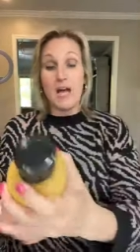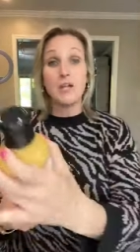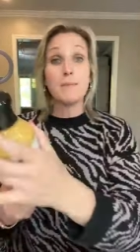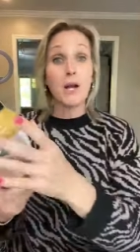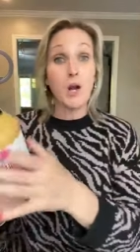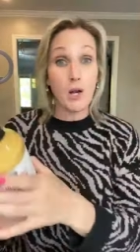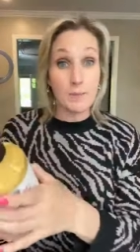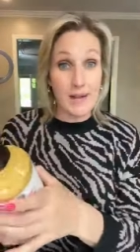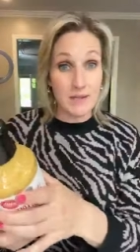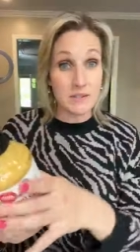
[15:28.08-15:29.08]
I look at my
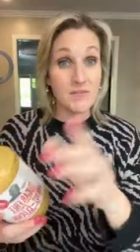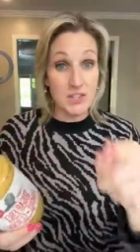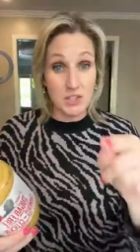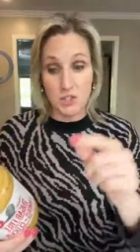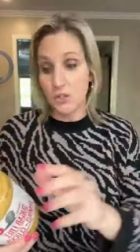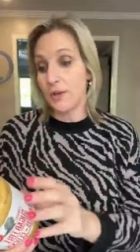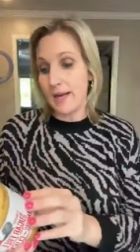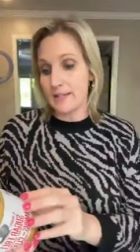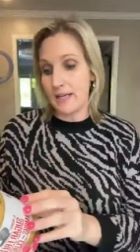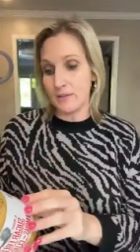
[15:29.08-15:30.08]
carb counts. I'm fixing to show you
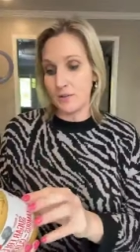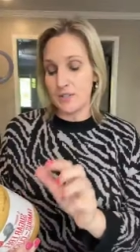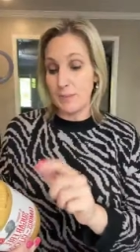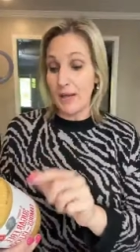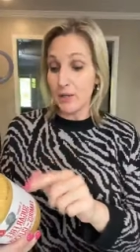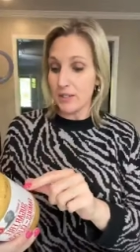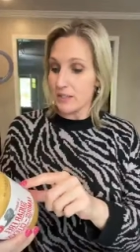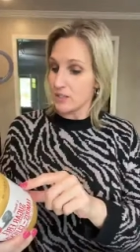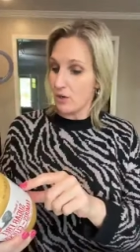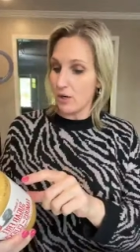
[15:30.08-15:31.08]
guys how to do this. But I look
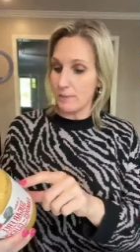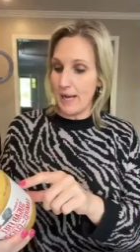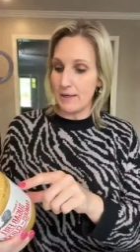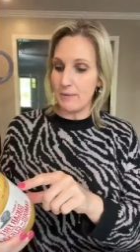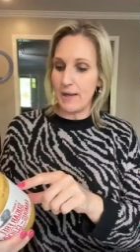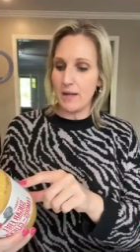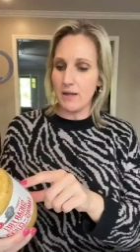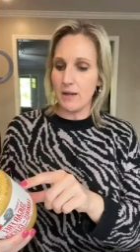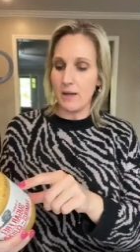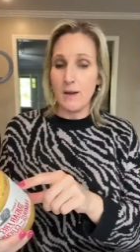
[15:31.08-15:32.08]
at this carb count and I'm like,
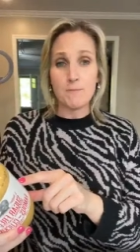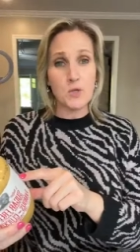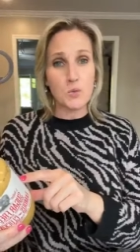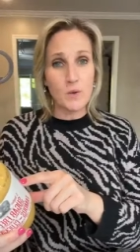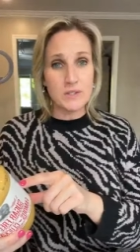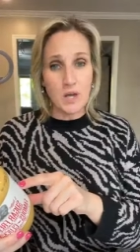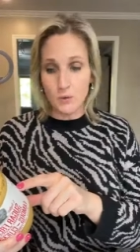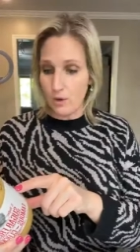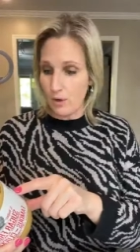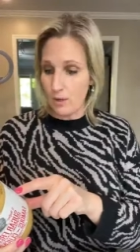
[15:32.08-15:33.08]
huh, there's 1
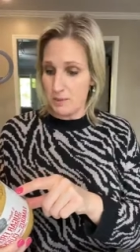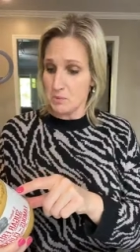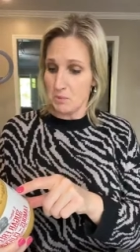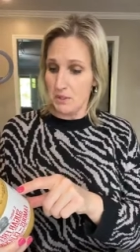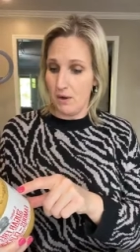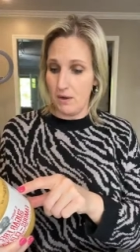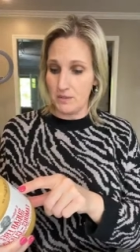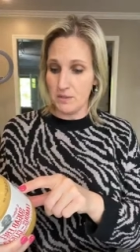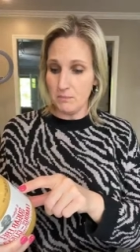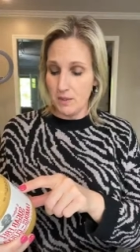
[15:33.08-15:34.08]
total carb. That's pretty
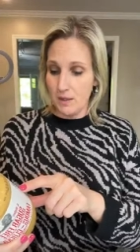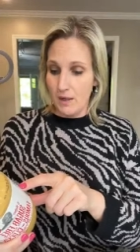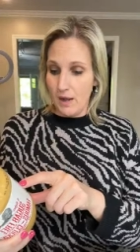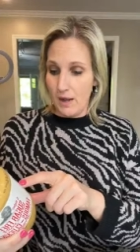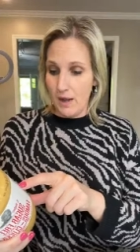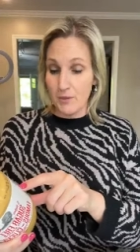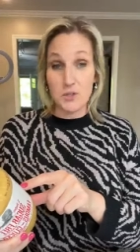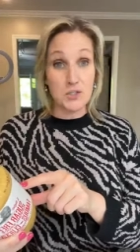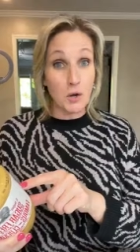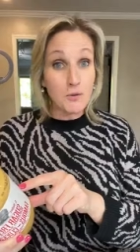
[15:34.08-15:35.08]
awesome.
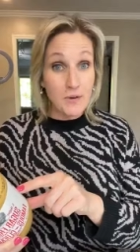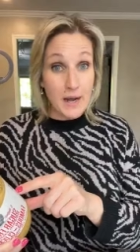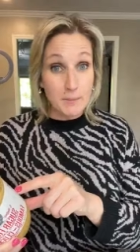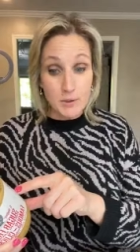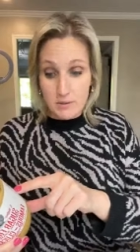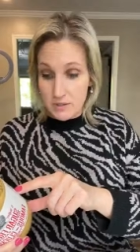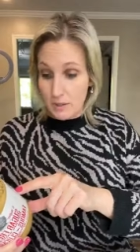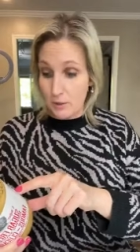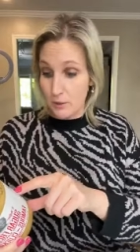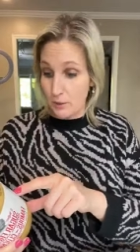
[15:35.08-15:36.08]
There's no fiber,
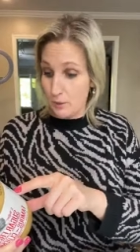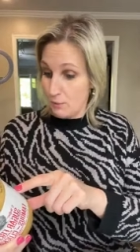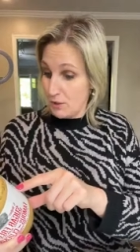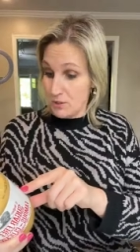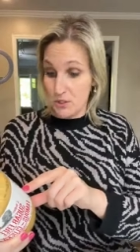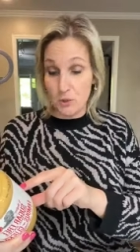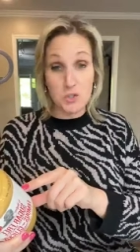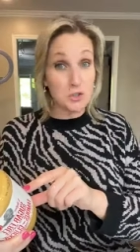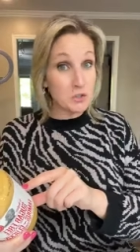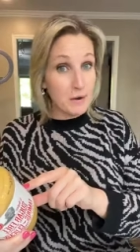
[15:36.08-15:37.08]
so there's
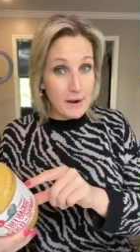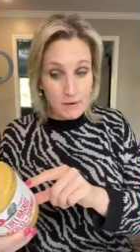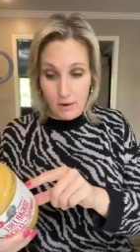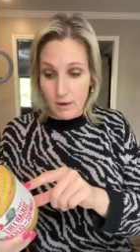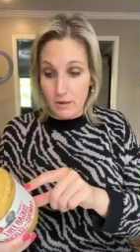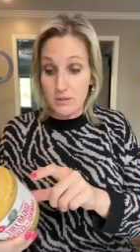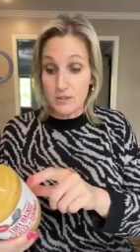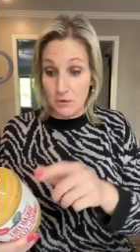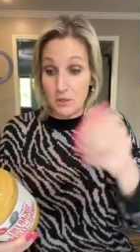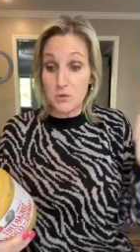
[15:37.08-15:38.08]
no sugar,
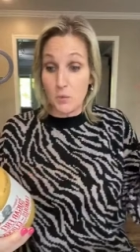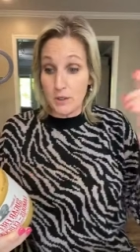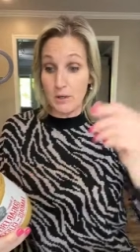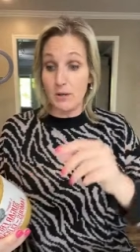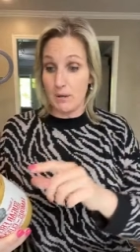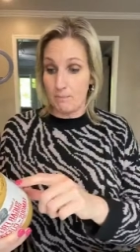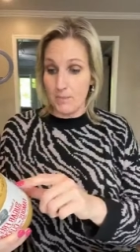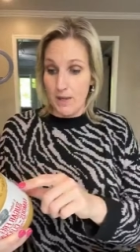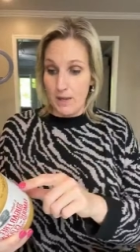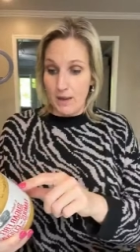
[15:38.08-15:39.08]
alcohol. So there's 1
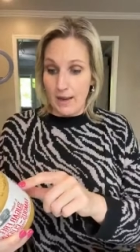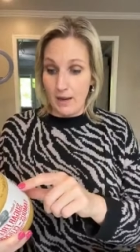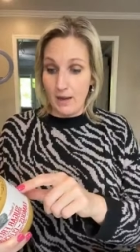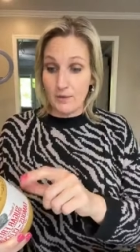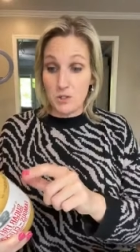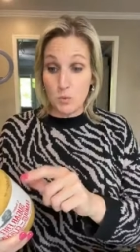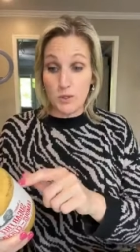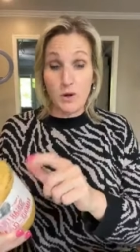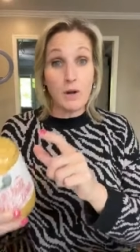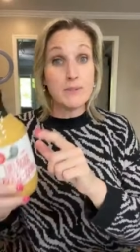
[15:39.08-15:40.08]
carb. And there's
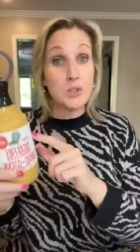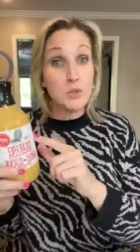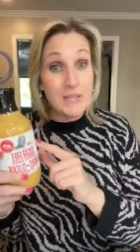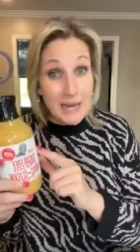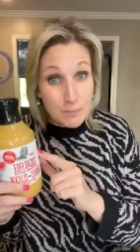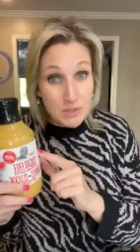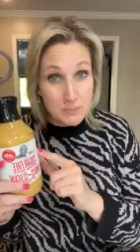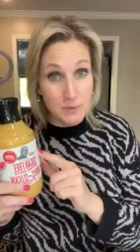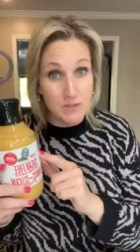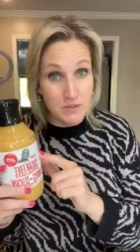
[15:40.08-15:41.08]
1 carb and 2
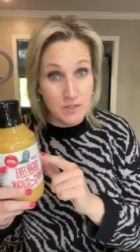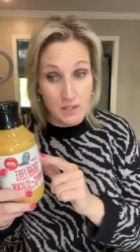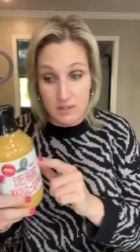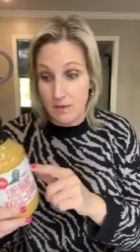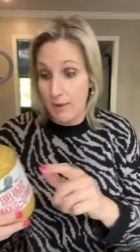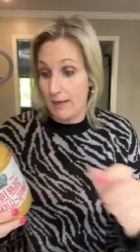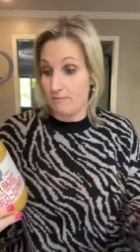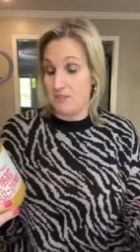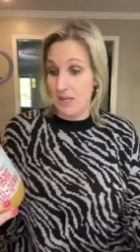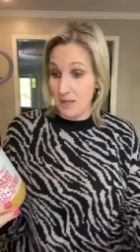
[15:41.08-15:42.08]
tablespoons of this. So I'm
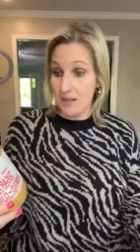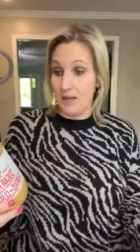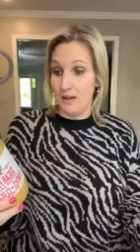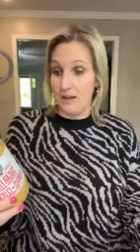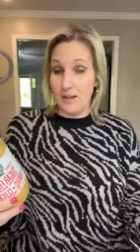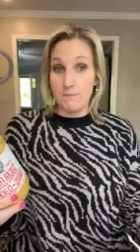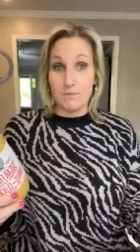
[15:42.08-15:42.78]
like, dang.